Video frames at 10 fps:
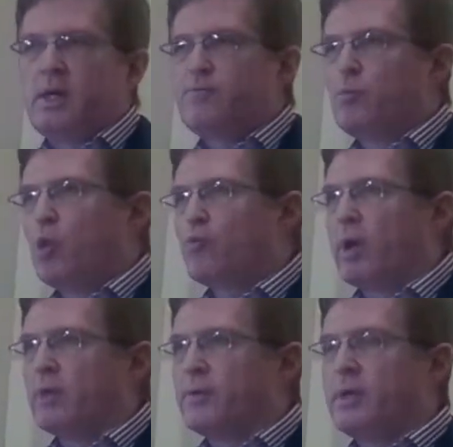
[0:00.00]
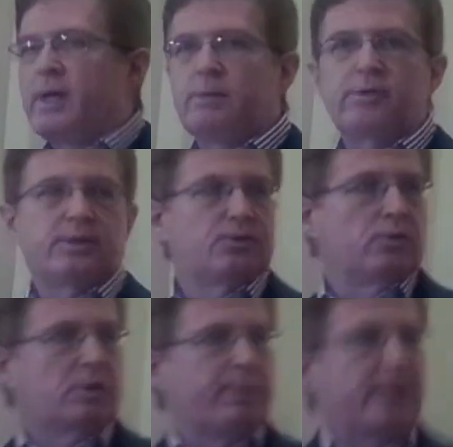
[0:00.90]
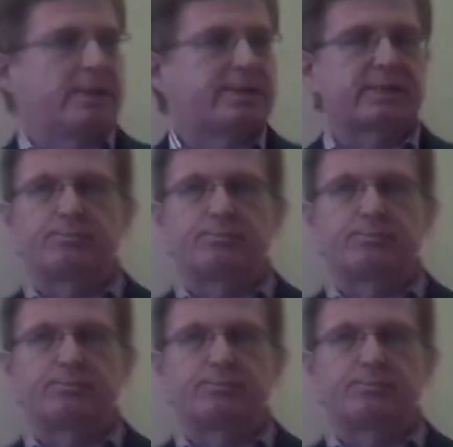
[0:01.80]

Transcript: Even more relevantly, Amjad talked about his